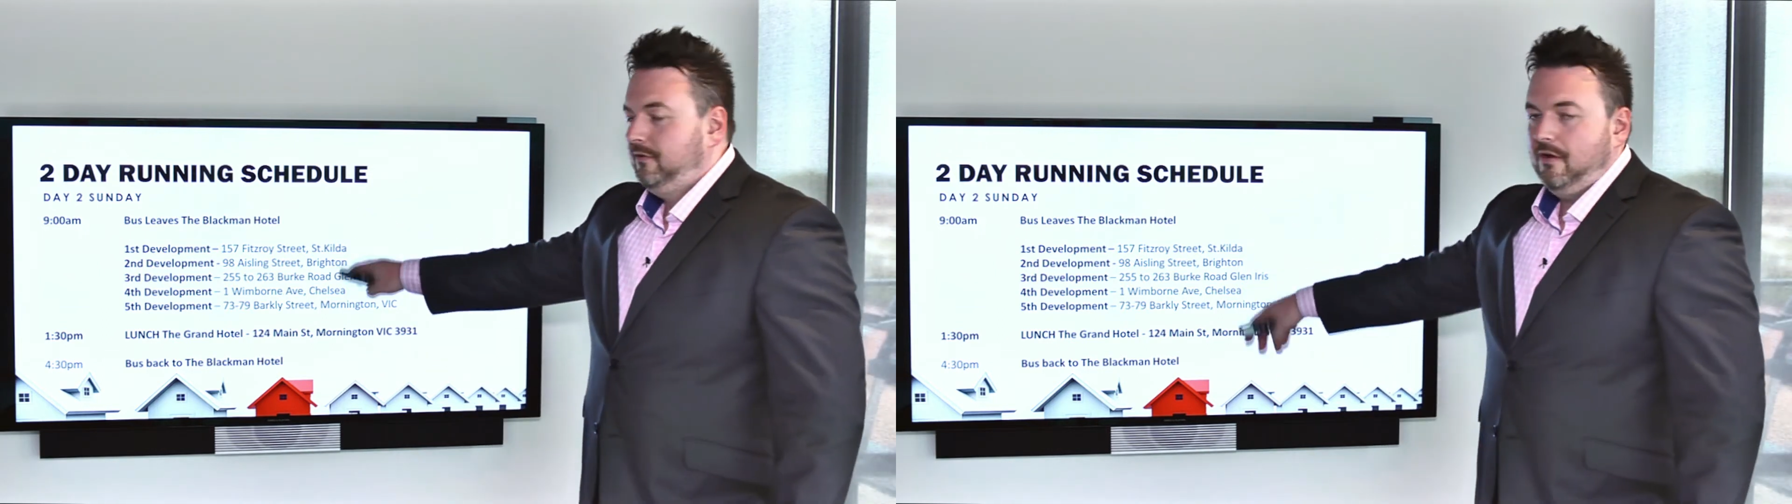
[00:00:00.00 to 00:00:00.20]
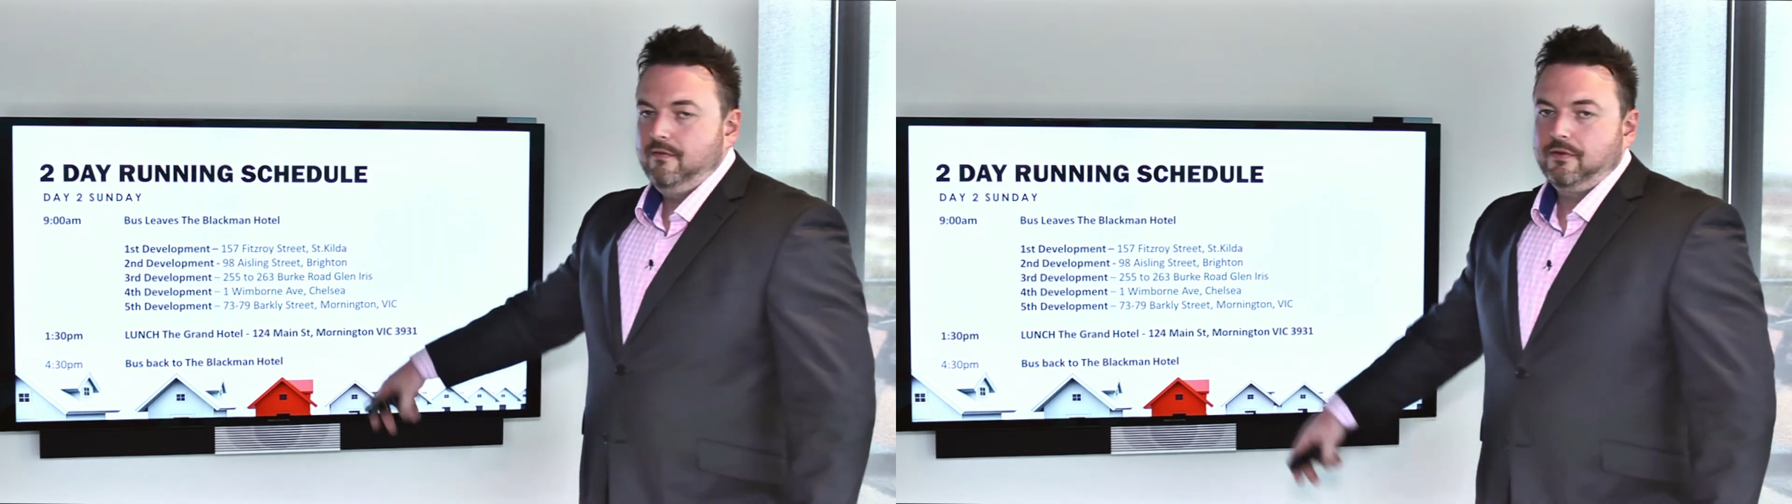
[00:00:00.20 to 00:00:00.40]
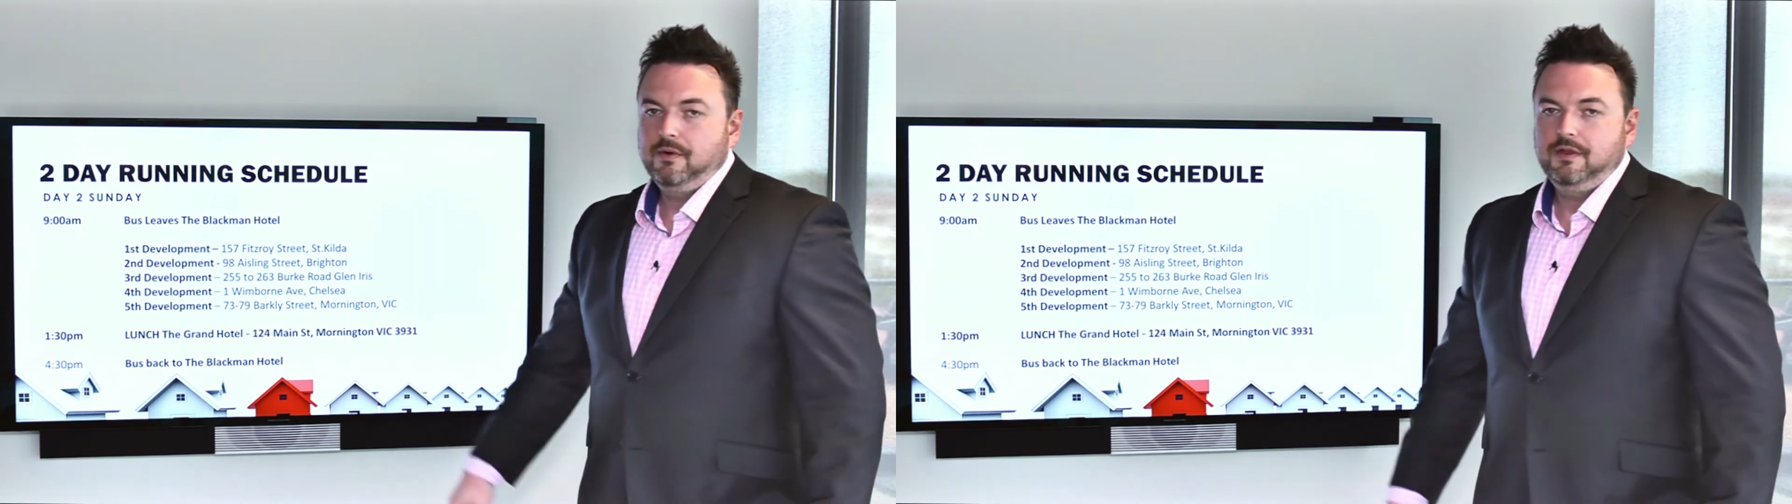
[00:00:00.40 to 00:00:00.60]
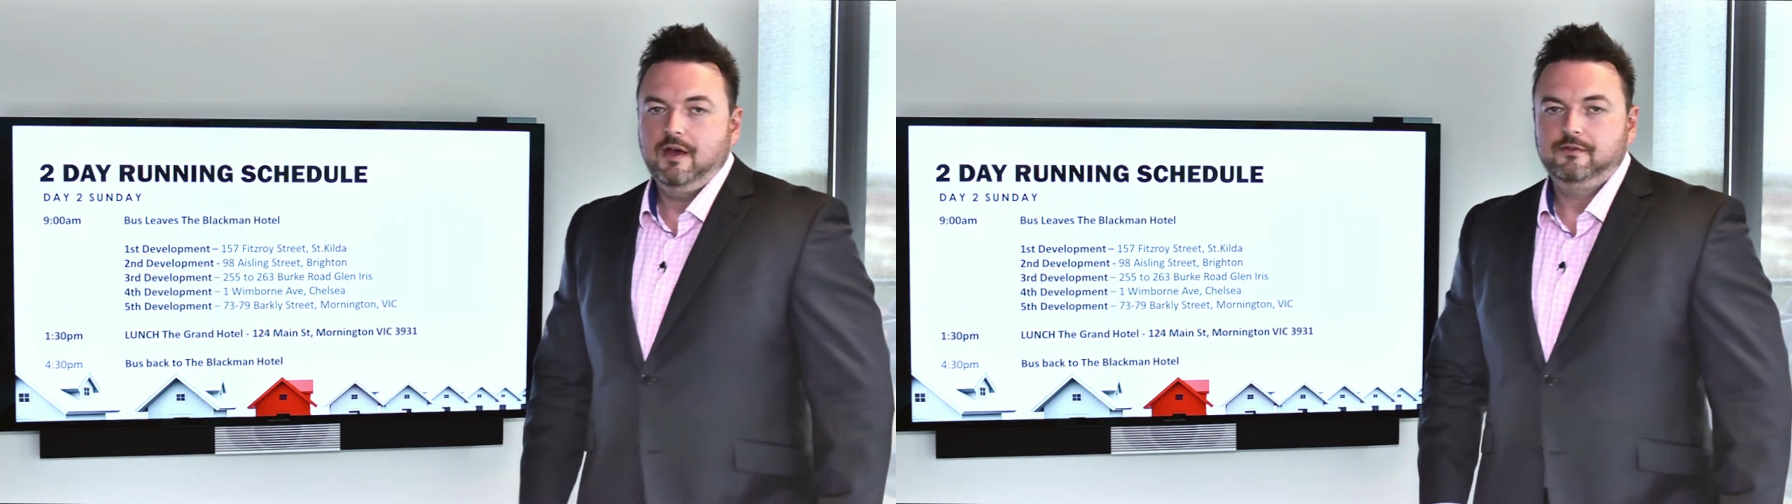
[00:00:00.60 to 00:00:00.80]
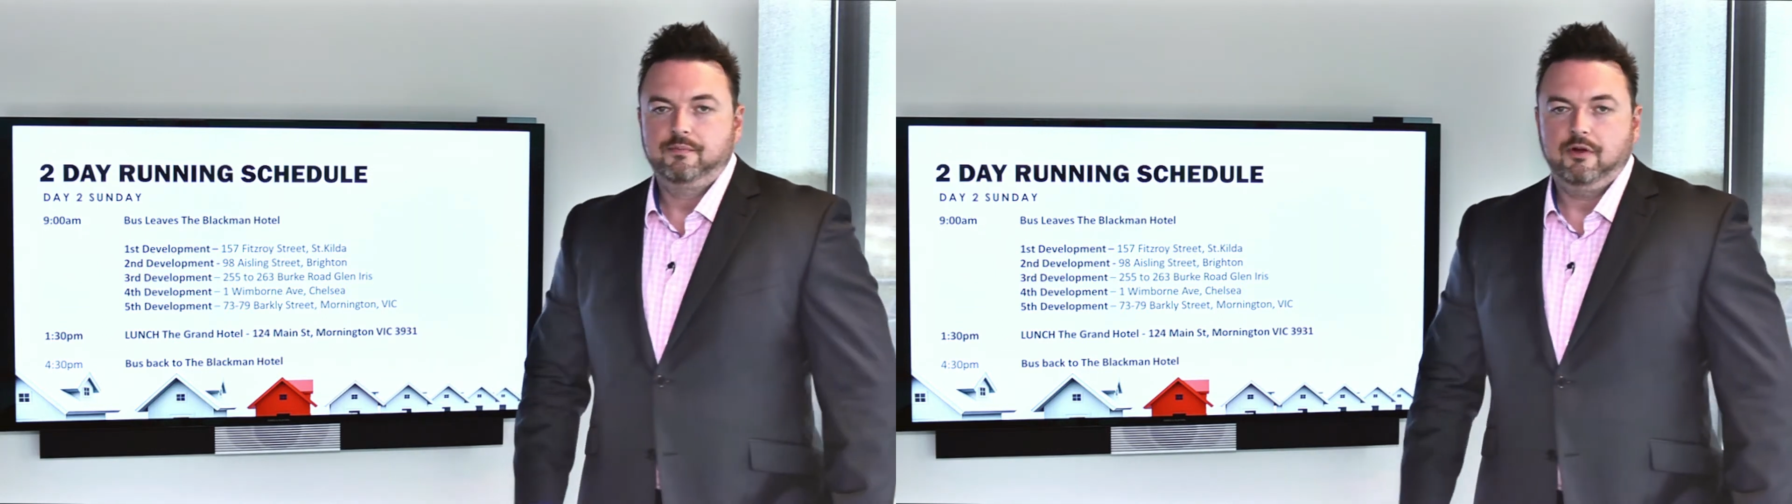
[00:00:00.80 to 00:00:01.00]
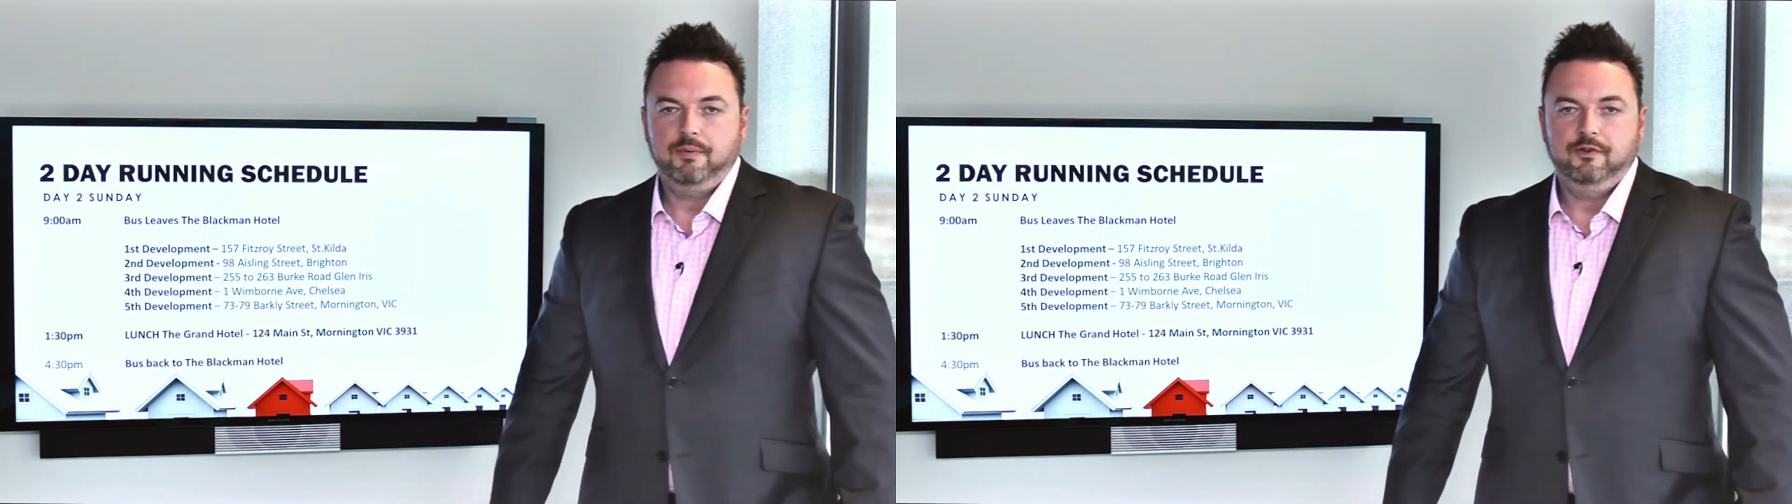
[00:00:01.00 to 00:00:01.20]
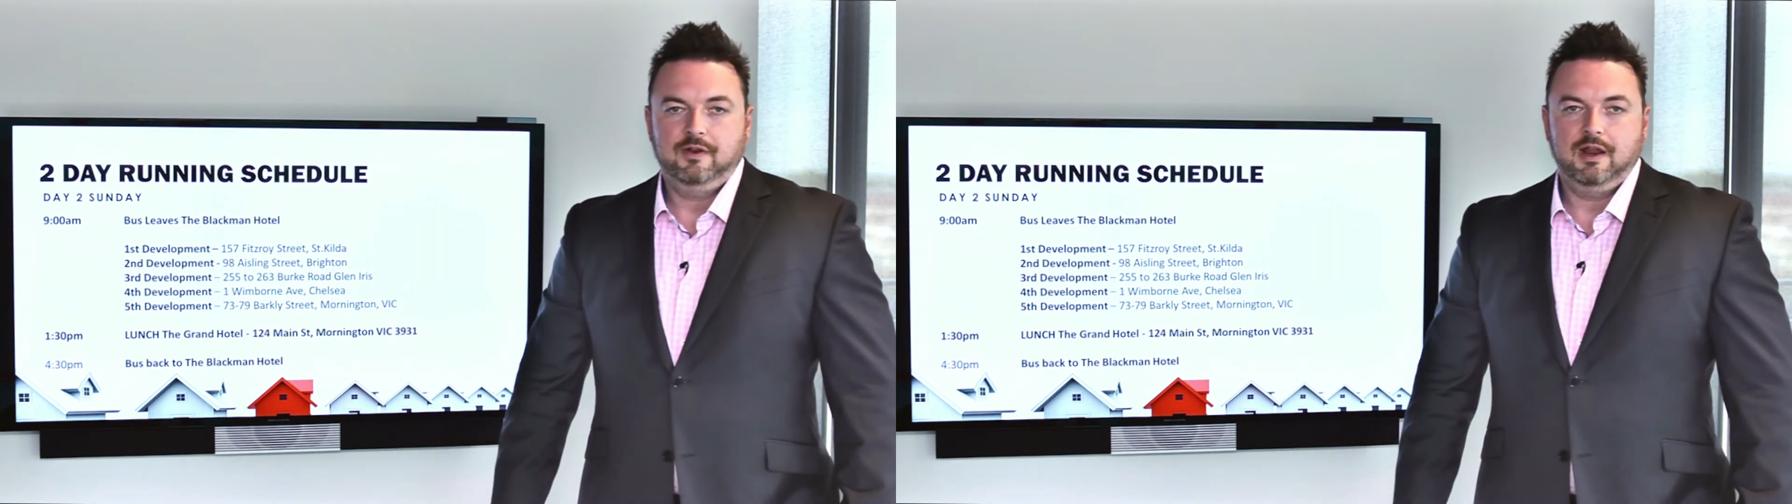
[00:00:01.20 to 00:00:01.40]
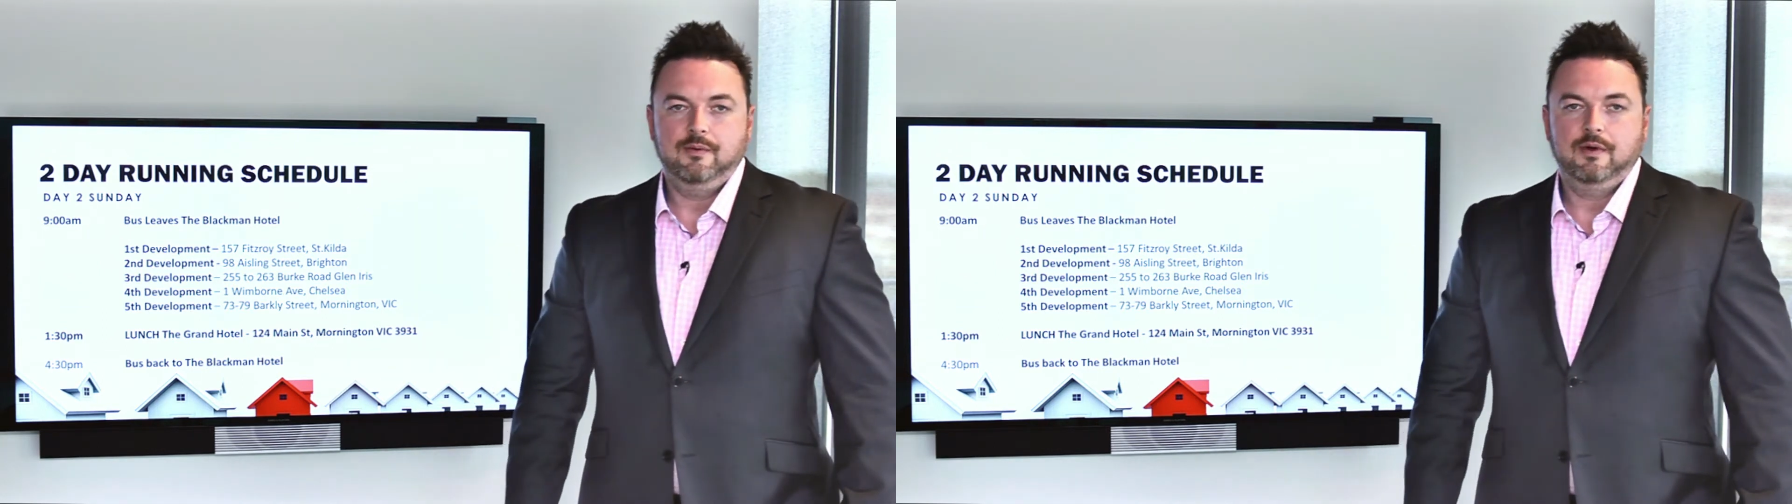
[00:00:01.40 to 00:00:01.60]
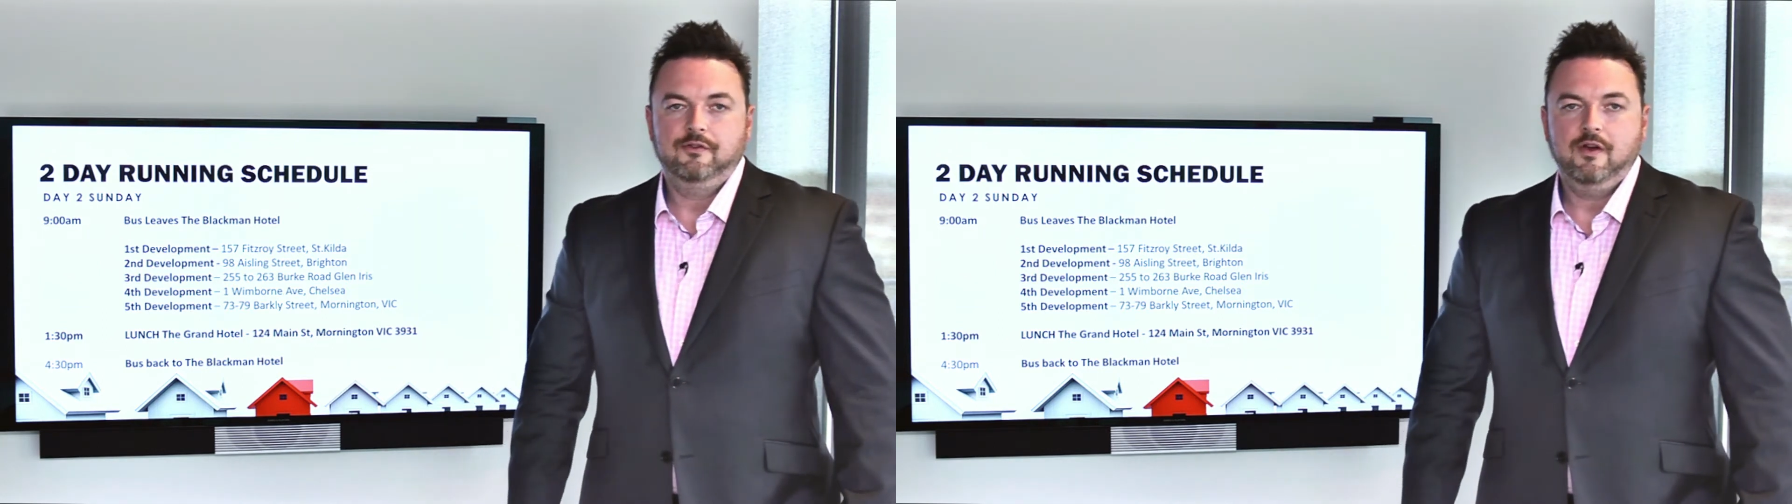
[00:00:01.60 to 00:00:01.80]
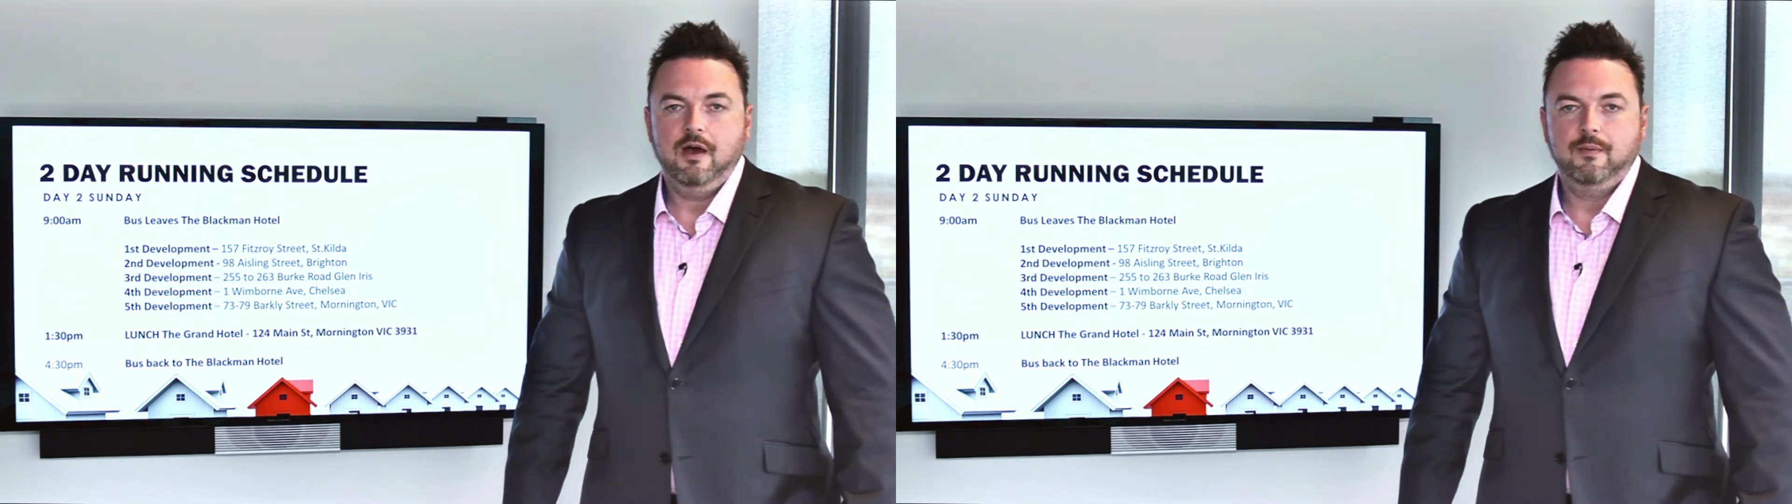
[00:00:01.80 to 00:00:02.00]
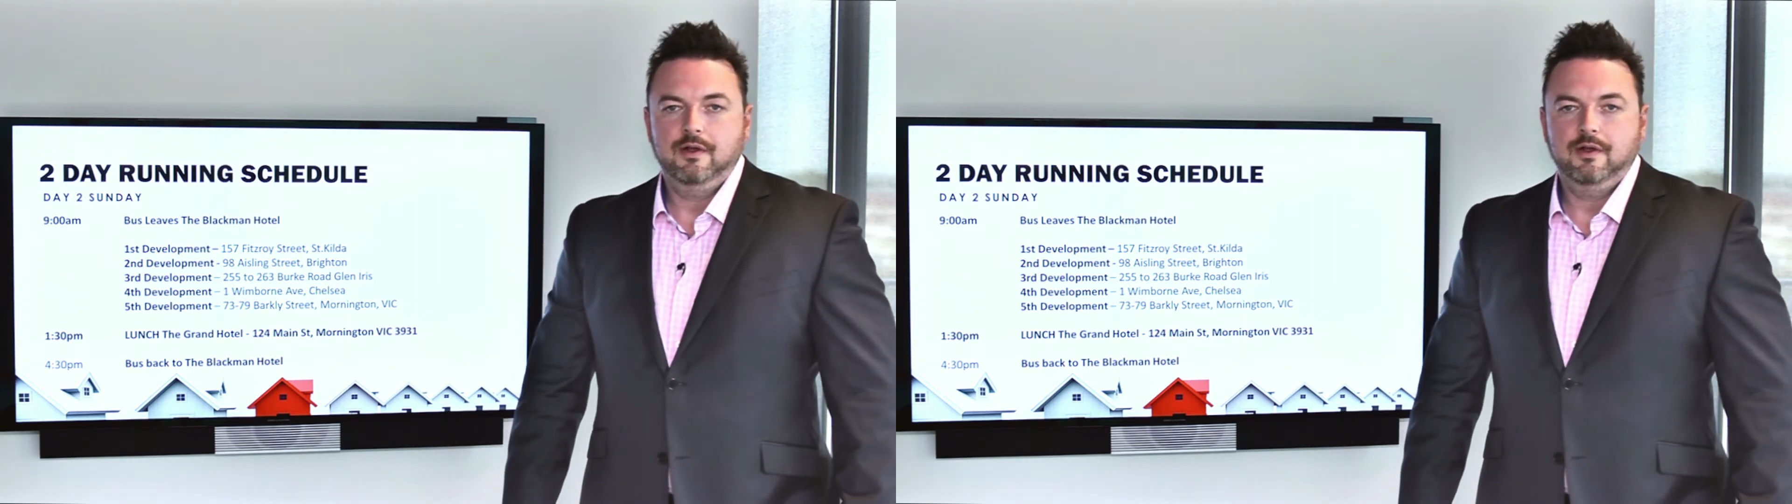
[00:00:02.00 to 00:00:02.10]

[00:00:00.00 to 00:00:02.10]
to over 3,000 properties at any one time,